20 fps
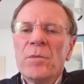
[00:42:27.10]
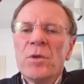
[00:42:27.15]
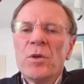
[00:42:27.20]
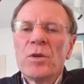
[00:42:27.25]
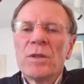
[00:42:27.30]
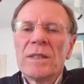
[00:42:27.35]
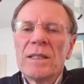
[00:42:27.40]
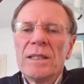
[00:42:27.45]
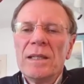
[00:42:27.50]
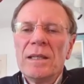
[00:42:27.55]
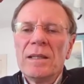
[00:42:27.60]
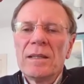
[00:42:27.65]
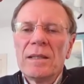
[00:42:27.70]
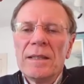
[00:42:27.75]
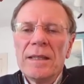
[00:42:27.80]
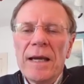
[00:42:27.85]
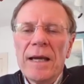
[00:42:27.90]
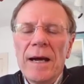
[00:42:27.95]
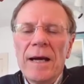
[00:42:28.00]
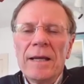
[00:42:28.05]
you can see
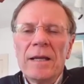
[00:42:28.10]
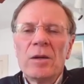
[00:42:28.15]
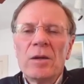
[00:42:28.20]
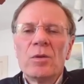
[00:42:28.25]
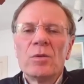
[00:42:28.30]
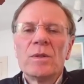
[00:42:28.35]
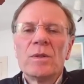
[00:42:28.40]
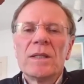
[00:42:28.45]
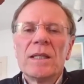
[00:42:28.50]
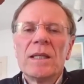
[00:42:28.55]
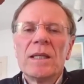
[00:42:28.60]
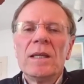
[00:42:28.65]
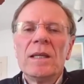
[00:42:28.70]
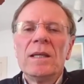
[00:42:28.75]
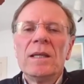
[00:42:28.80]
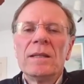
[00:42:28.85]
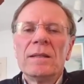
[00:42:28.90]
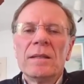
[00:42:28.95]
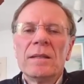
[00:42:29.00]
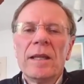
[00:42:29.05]
that the
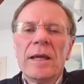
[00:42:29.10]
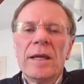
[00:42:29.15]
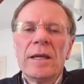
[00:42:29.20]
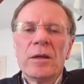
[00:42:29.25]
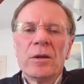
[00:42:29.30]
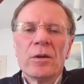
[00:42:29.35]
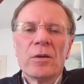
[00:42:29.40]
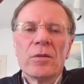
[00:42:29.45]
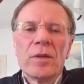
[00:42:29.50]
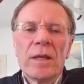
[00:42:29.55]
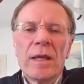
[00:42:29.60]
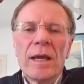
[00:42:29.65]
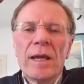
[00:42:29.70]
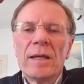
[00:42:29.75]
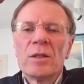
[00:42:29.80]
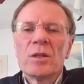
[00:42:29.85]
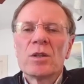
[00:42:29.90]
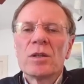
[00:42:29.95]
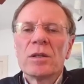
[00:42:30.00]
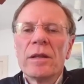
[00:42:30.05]
IoT layer, the
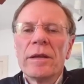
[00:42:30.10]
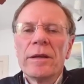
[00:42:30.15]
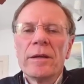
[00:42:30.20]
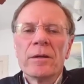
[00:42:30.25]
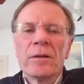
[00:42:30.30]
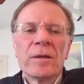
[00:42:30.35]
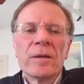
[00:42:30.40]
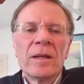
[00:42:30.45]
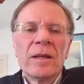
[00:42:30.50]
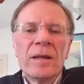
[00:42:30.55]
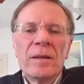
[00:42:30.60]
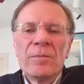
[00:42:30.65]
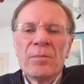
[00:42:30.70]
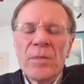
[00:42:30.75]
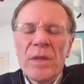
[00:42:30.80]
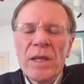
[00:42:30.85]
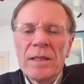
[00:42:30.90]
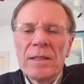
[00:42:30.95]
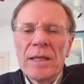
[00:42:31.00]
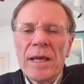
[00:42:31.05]
edge layer,
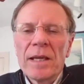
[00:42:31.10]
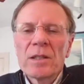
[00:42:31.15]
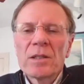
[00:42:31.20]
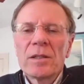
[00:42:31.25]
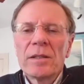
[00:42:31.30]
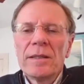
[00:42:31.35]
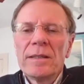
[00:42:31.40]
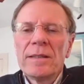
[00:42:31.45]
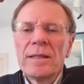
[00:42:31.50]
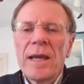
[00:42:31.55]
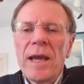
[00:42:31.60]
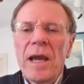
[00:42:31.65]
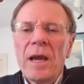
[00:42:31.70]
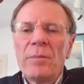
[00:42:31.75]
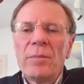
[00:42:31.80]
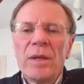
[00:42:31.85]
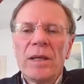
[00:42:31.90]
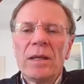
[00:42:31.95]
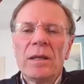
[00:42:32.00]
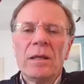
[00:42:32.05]
is actually
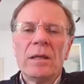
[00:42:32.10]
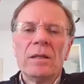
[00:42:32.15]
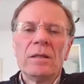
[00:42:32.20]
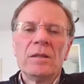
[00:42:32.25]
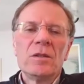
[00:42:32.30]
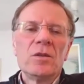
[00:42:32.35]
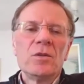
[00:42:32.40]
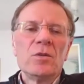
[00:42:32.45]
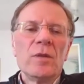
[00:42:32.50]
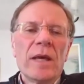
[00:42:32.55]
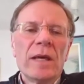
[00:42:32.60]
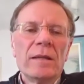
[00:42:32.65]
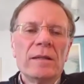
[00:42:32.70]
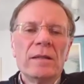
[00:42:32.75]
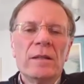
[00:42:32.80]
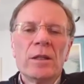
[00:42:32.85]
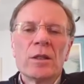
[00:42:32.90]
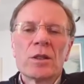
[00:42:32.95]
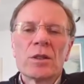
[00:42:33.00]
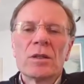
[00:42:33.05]
tapping into that
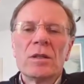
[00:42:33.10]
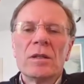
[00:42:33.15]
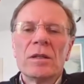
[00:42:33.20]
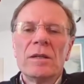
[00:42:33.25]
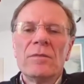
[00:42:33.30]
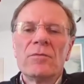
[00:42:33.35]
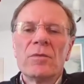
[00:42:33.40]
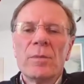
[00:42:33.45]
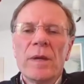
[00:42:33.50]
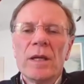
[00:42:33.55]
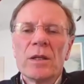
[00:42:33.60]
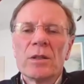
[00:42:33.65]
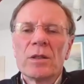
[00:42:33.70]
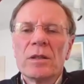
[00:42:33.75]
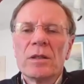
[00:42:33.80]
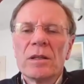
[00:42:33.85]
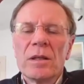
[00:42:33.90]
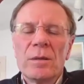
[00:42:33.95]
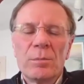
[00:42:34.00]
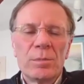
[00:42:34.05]
additional
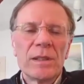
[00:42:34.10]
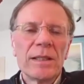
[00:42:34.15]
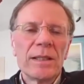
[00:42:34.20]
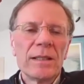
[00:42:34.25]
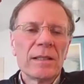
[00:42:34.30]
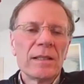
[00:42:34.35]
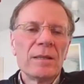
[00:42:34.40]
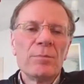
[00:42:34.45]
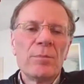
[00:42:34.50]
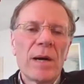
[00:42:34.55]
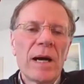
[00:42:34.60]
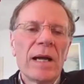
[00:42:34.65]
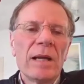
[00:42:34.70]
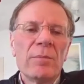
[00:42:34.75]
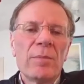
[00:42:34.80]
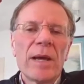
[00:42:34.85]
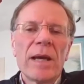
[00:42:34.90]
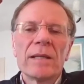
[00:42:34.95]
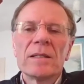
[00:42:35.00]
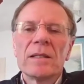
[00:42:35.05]
information, completely
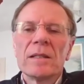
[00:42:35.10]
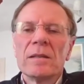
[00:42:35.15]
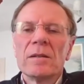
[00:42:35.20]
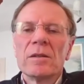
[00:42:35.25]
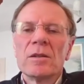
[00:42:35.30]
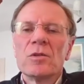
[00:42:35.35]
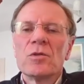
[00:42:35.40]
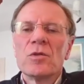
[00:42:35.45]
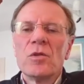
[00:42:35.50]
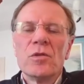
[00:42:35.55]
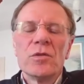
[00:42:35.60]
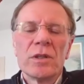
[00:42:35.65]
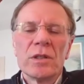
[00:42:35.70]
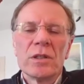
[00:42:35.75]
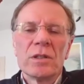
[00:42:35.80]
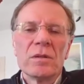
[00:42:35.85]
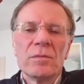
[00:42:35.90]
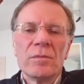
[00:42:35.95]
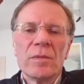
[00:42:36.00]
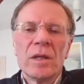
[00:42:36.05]
bypassing the control
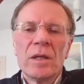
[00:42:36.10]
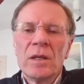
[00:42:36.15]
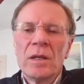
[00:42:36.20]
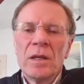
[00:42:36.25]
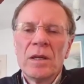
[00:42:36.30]
system.